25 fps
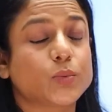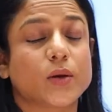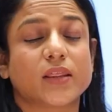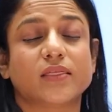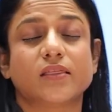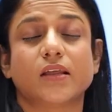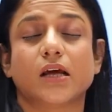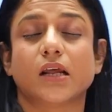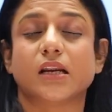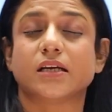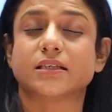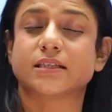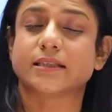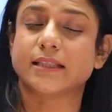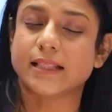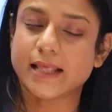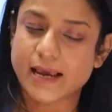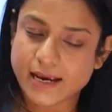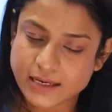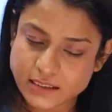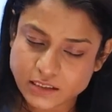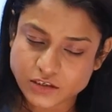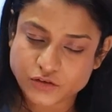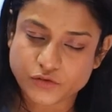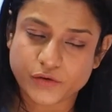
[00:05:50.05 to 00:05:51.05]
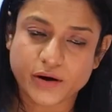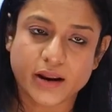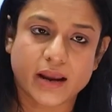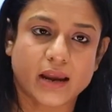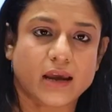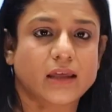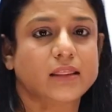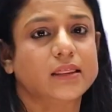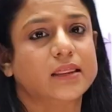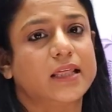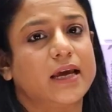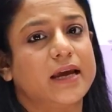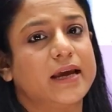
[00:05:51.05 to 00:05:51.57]
When there is less
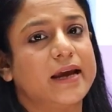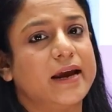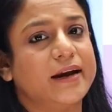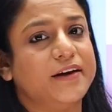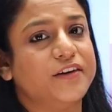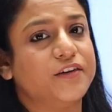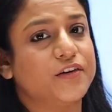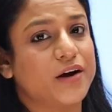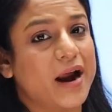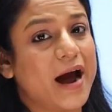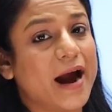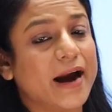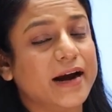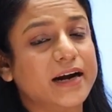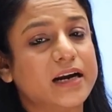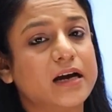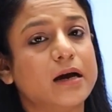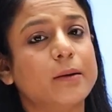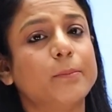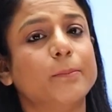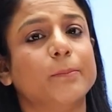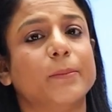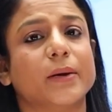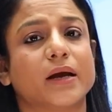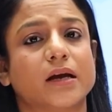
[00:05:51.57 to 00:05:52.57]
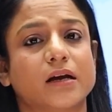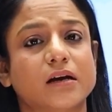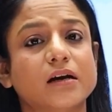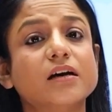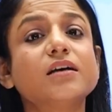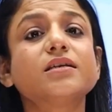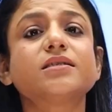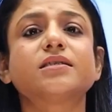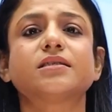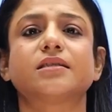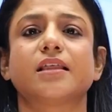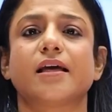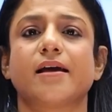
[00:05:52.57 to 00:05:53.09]
rain, they get dried up
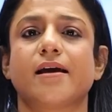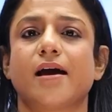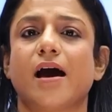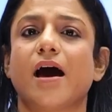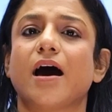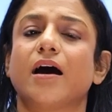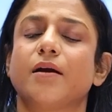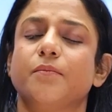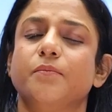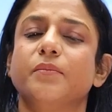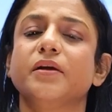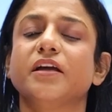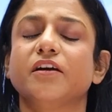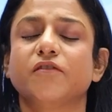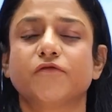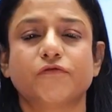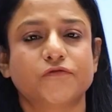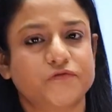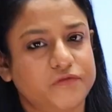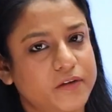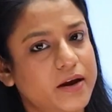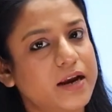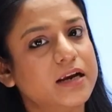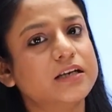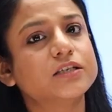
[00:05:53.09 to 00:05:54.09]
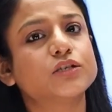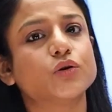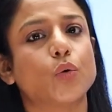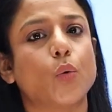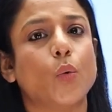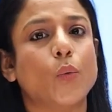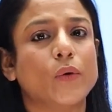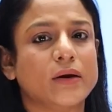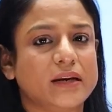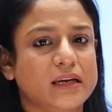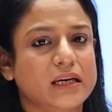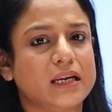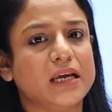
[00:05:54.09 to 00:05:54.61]
because they are being filled
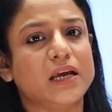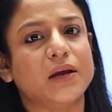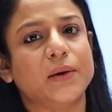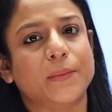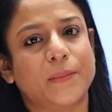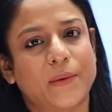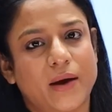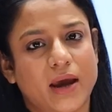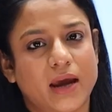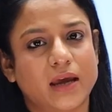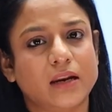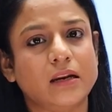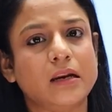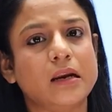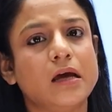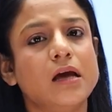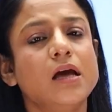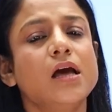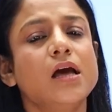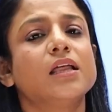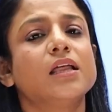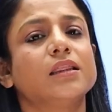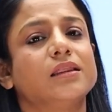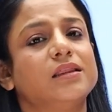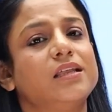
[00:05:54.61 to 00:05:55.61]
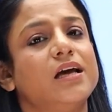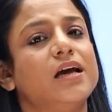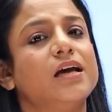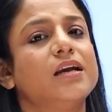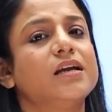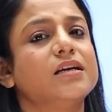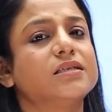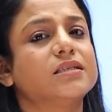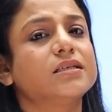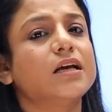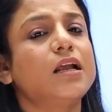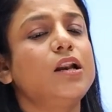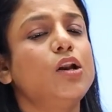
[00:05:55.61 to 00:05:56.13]
only when there
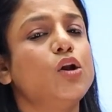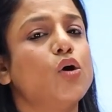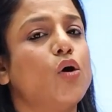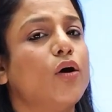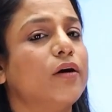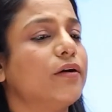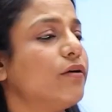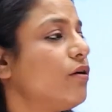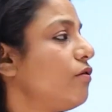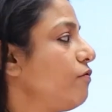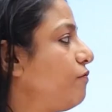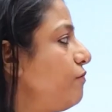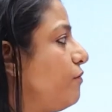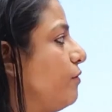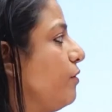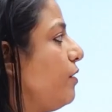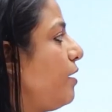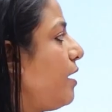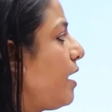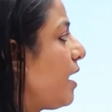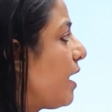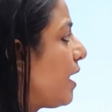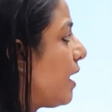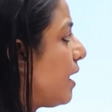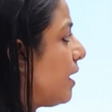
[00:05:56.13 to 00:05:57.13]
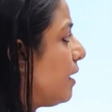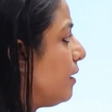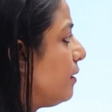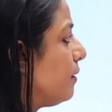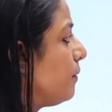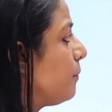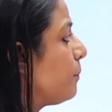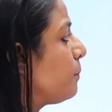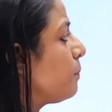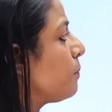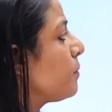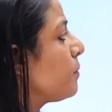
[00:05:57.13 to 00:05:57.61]
is a lot of rain.